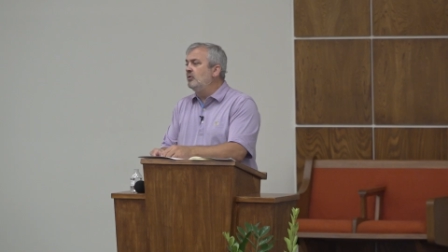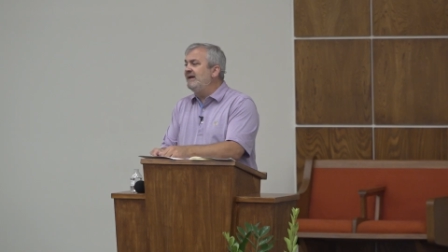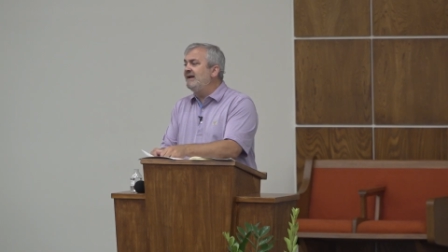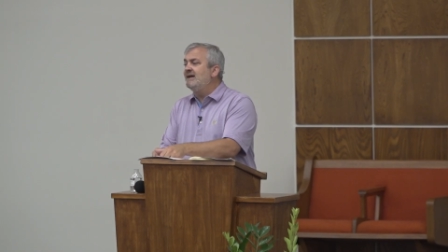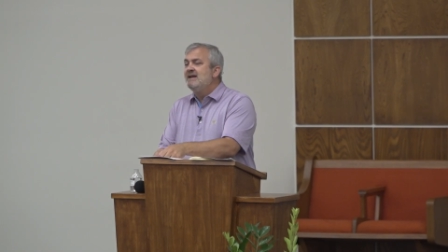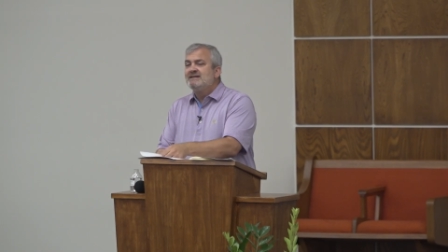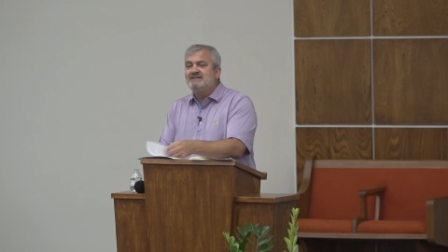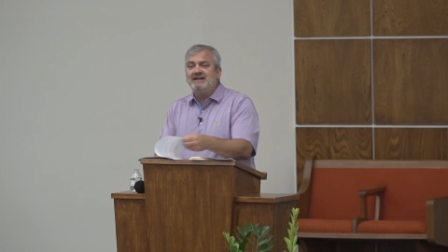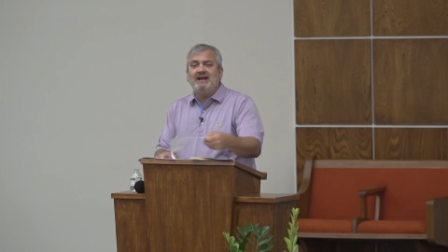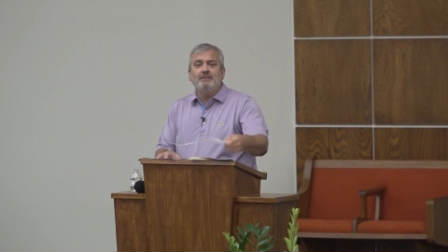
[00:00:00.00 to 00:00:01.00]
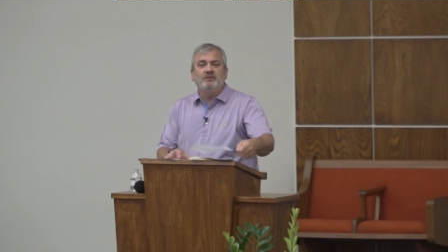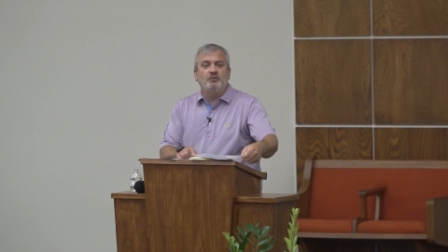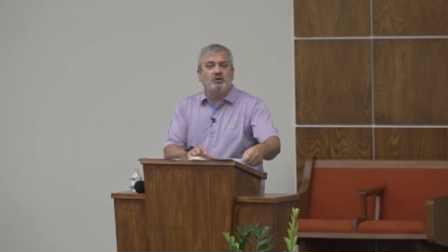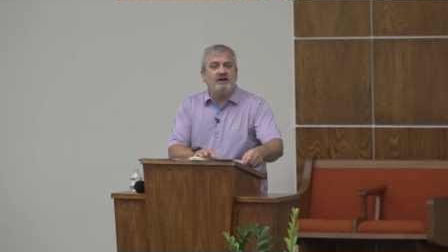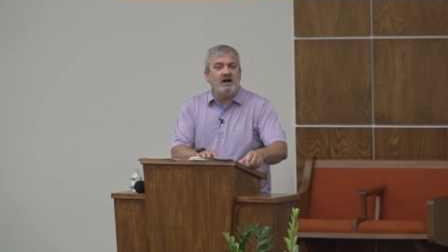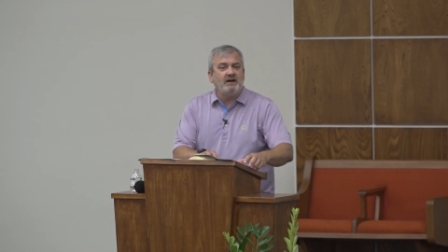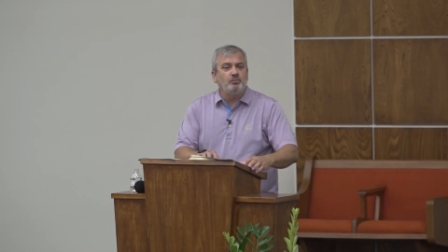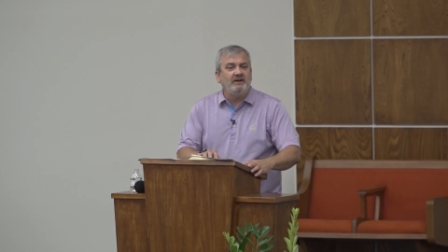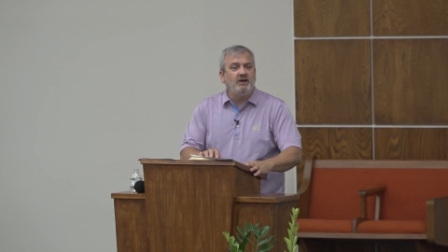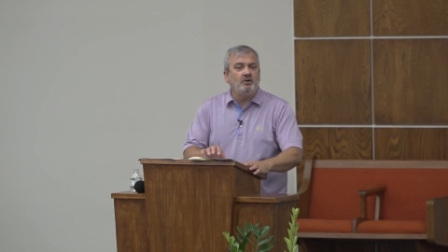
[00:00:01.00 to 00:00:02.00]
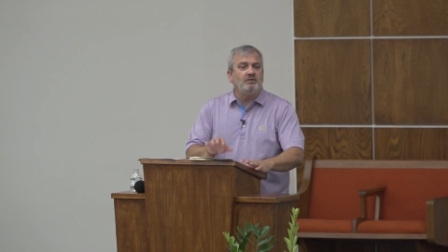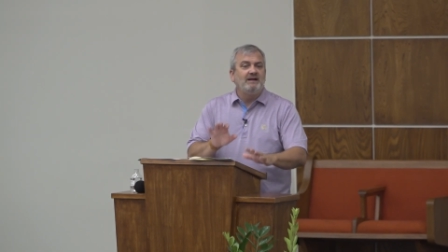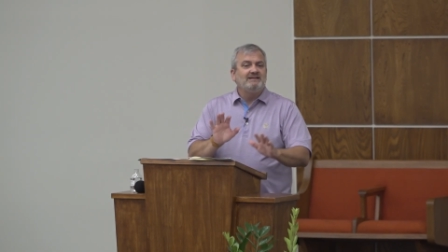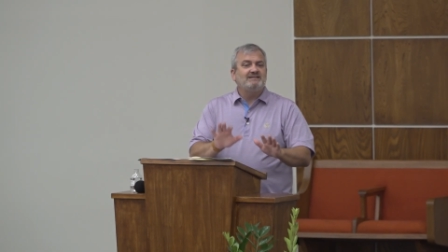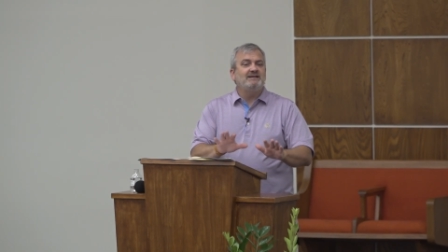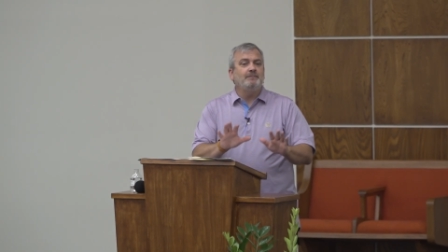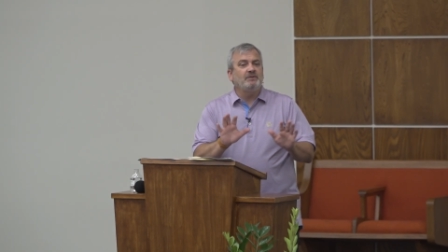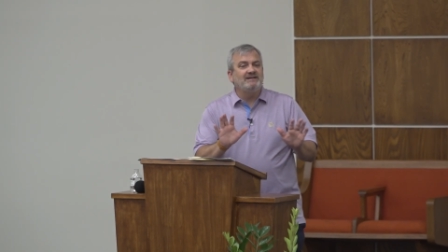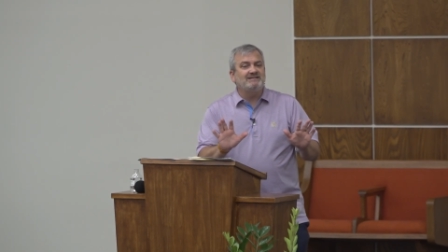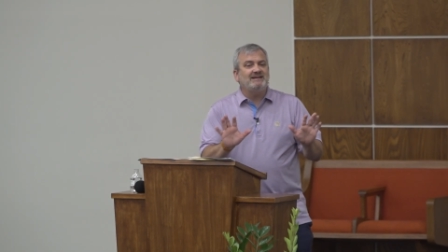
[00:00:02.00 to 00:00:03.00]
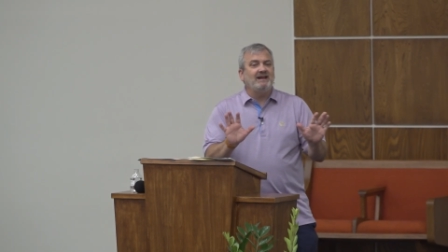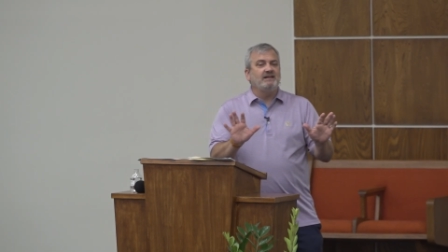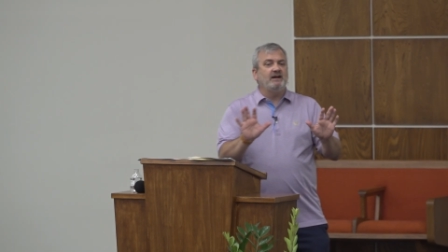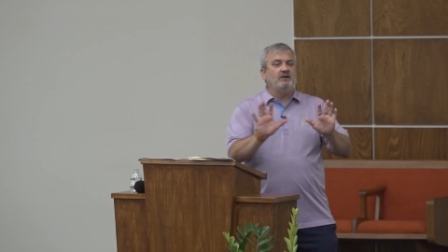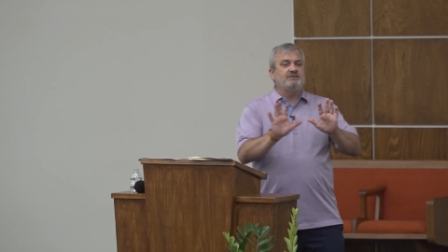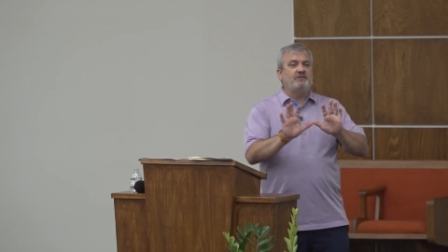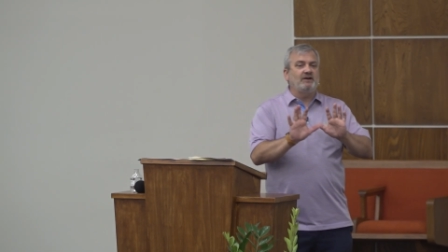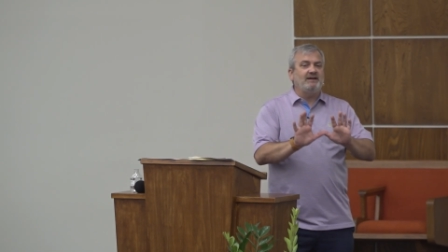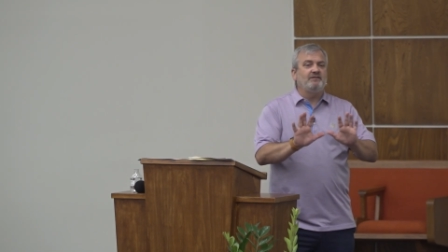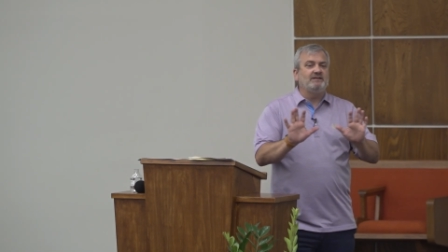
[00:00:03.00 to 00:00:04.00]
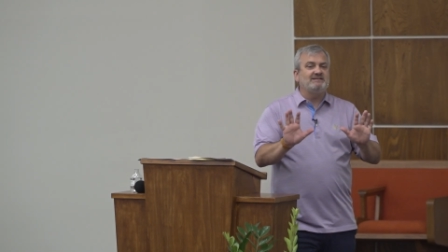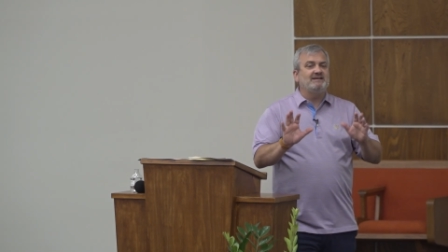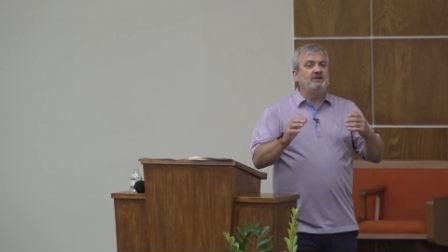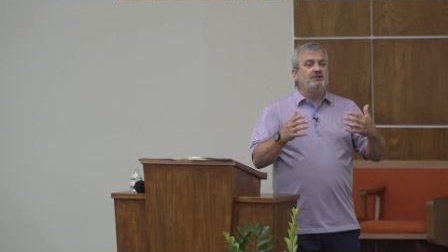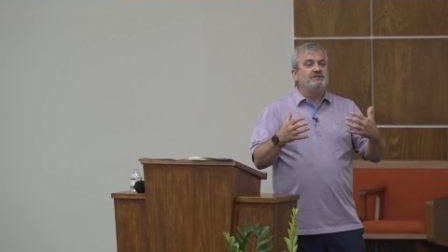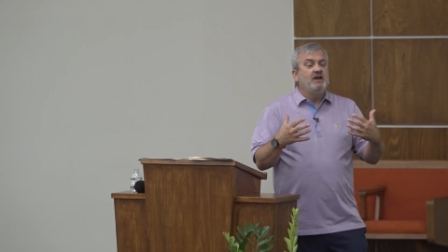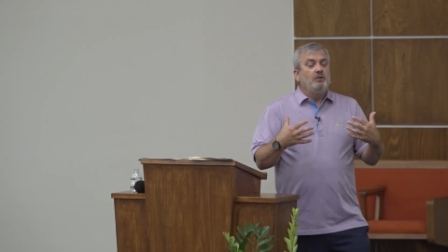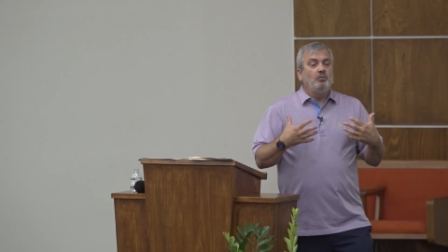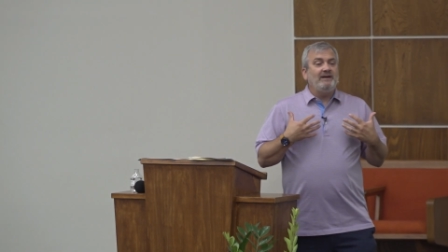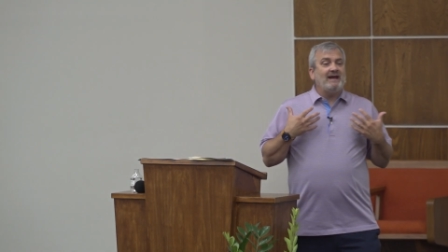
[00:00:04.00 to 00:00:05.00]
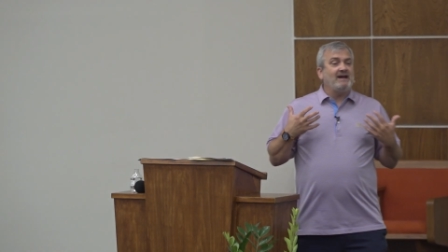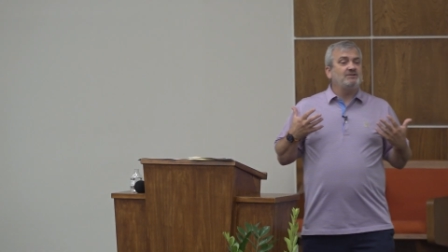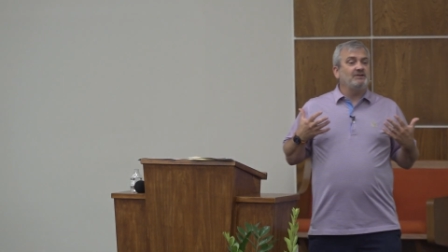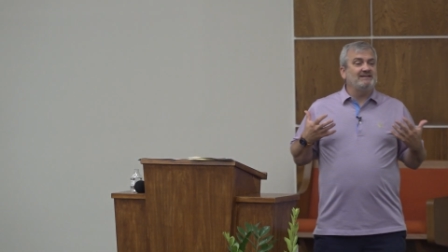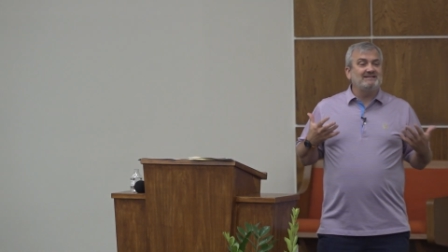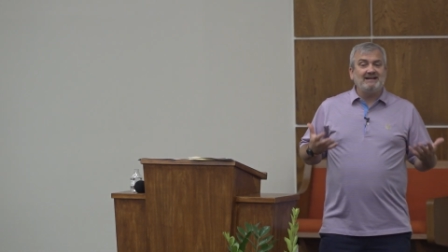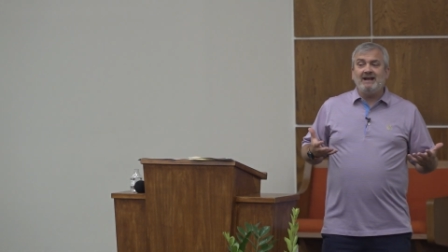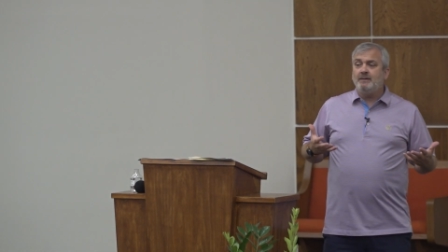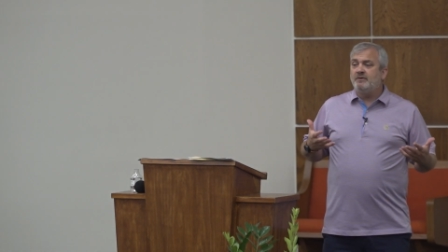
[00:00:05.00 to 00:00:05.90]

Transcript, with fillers: we stand before God, we don't simply stand there as forgiven sinners. We actually stand